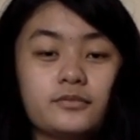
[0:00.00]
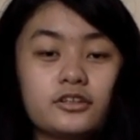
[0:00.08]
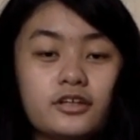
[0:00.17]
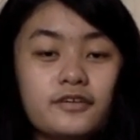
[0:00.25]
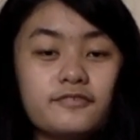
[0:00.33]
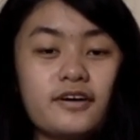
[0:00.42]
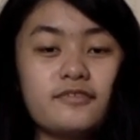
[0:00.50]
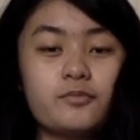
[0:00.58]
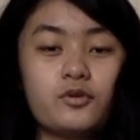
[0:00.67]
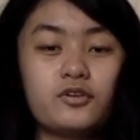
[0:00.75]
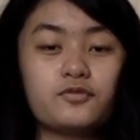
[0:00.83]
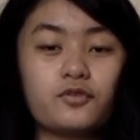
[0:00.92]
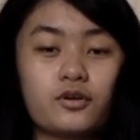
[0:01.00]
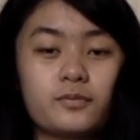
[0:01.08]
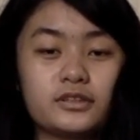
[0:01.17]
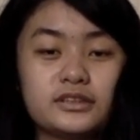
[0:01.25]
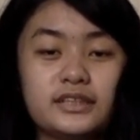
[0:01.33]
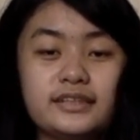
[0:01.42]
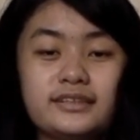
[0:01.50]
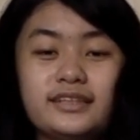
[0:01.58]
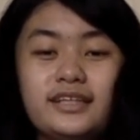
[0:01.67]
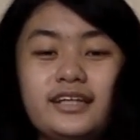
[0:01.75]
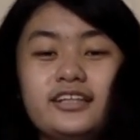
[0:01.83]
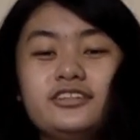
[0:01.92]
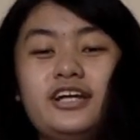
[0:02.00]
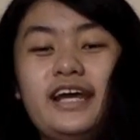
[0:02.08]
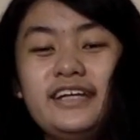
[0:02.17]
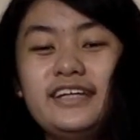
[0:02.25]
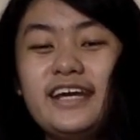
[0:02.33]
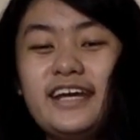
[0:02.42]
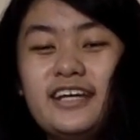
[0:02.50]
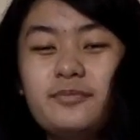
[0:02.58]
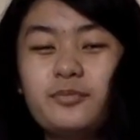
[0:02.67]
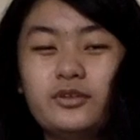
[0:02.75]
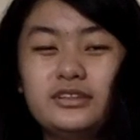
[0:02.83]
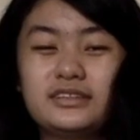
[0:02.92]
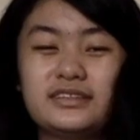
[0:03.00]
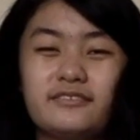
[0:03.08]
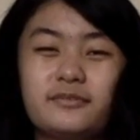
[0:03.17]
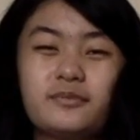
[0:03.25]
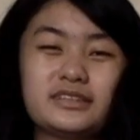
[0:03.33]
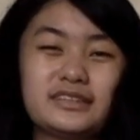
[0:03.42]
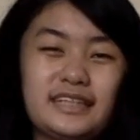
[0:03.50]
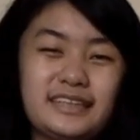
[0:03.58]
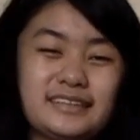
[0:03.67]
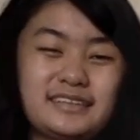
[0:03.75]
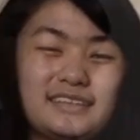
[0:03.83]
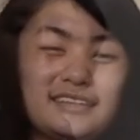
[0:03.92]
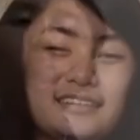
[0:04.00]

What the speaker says: 35.4% to 88.7%.